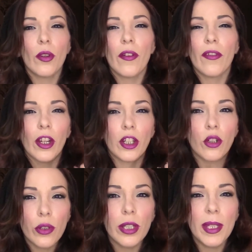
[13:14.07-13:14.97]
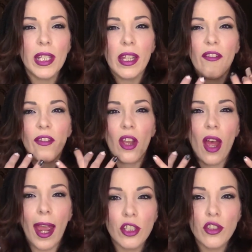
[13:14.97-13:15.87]
they're very creamy, they feel
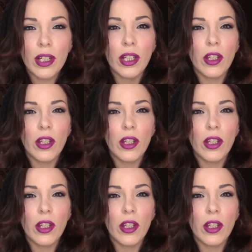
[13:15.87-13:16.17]
hydrating,